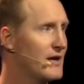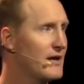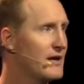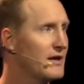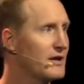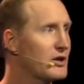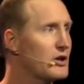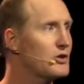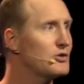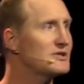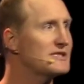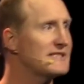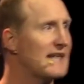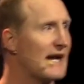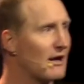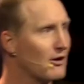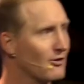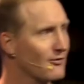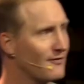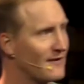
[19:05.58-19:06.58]
You
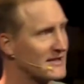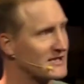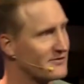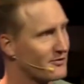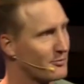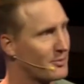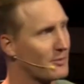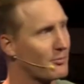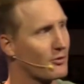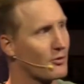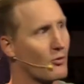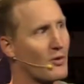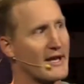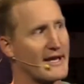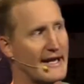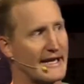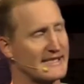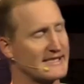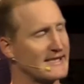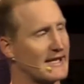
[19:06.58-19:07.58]
sacrifice for people the way
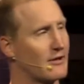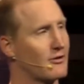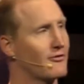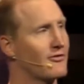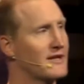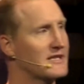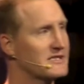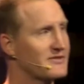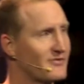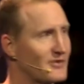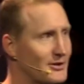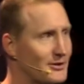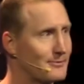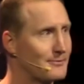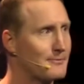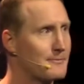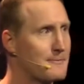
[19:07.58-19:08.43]
that I sacrifice for you.